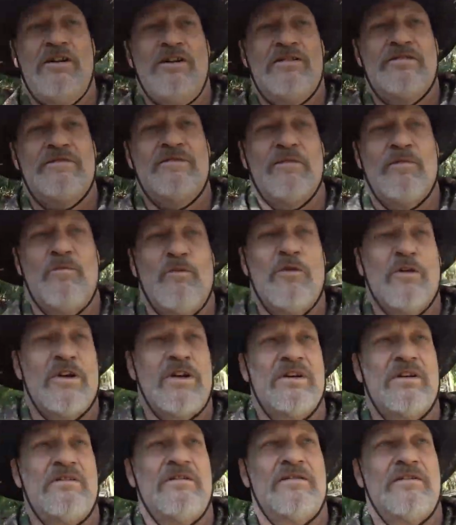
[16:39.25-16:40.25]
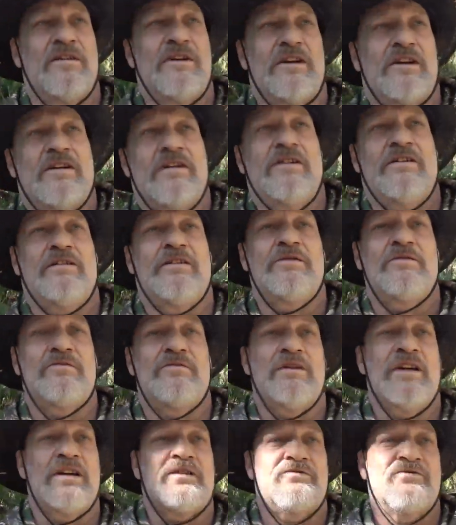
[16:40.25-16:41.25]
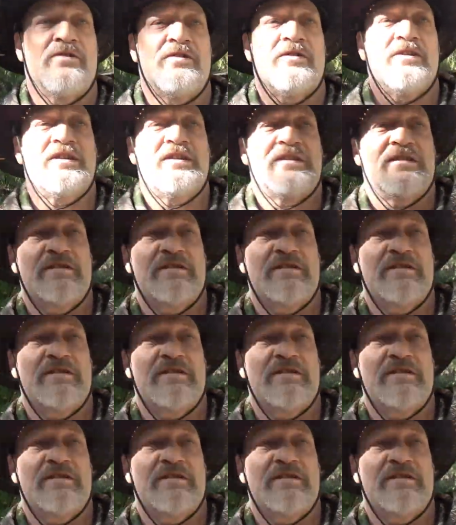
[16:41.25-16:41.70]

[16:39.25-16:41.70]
It's for working on like little electronics